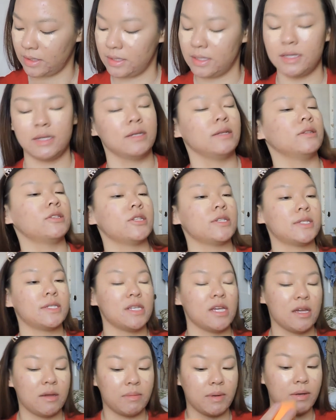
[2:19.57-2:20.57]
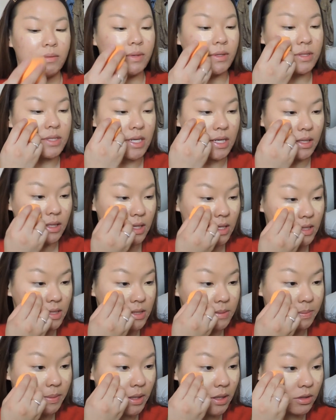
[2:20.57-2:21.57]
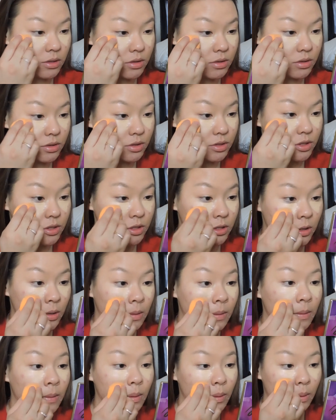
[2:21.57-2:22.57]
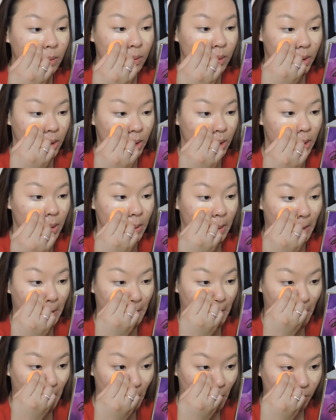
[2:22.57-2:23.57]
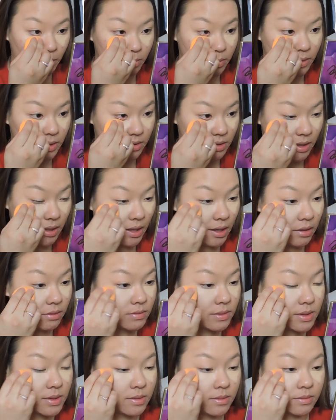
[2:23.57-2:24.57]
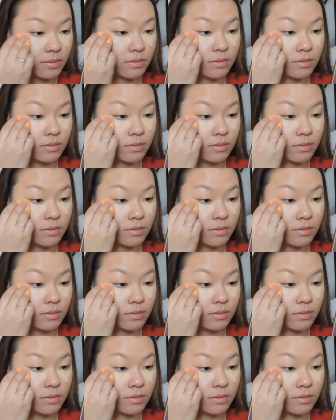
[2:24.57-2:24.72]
Then just take my Real Technique sponge and blend that out.